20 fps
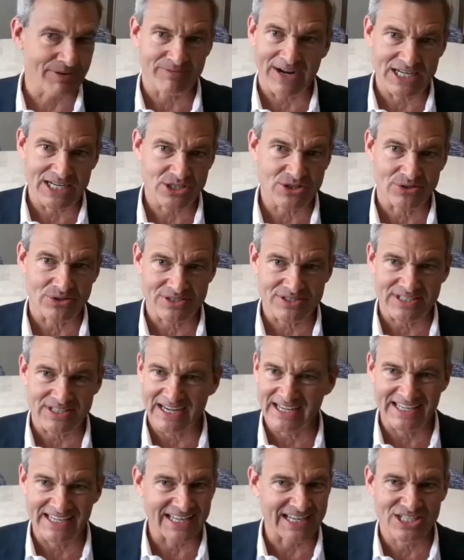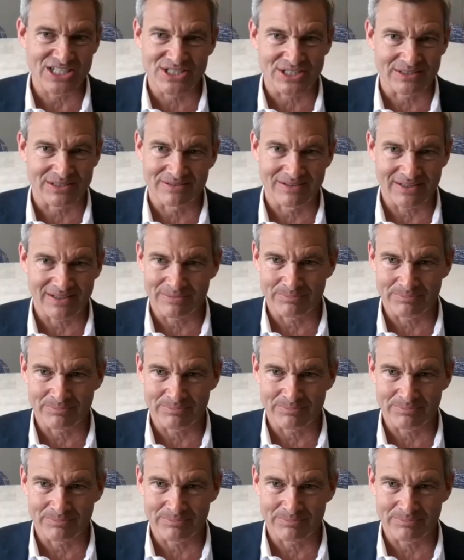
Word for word: some advisors that engage in,